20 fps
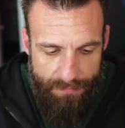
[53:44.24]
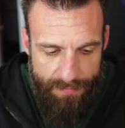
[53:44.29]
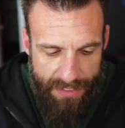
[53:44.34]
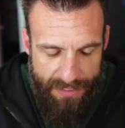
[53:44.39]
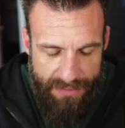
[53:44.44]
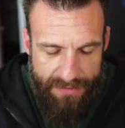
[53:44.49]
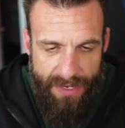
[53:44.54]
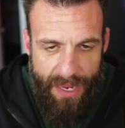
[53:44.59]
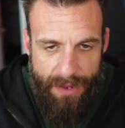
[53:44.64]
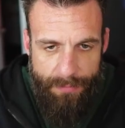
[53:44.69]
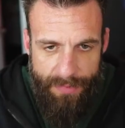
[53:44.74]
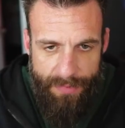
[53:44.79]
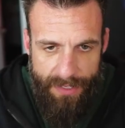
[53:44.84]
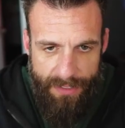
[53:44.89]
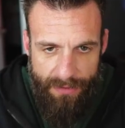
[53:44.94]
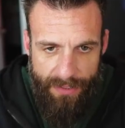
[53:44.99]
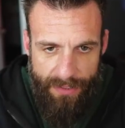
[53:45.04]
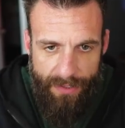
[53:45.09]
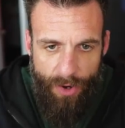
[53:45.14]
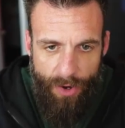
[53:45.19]

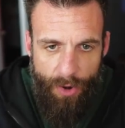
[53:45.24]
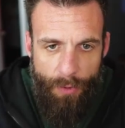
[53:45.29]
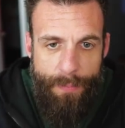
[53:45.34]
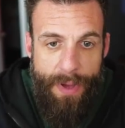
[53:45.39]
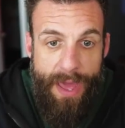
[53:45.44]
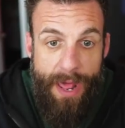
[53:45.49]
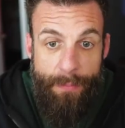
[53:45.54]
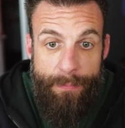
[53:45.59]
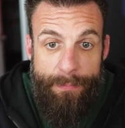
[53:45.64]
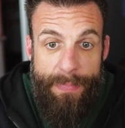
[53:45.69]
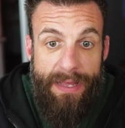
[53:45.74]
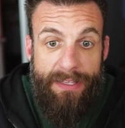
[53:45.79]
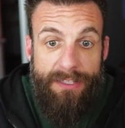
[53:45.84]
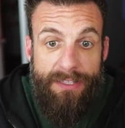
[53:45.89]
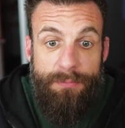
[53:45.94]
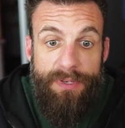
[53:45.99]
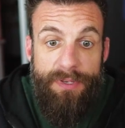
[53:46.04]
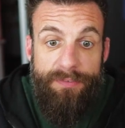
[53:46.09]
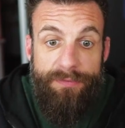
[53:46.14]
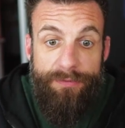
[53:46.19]
excitement, like, oh man, I'm about
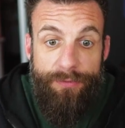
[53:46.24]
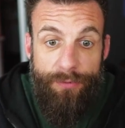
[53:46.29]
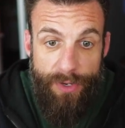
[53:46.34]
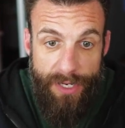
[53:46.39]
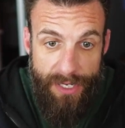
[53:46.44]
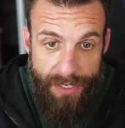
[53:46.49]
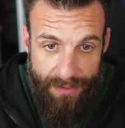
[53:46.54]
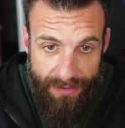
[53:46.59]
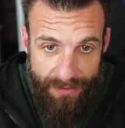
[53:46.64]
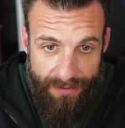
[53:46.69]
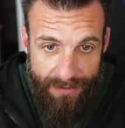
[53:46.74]
to be free.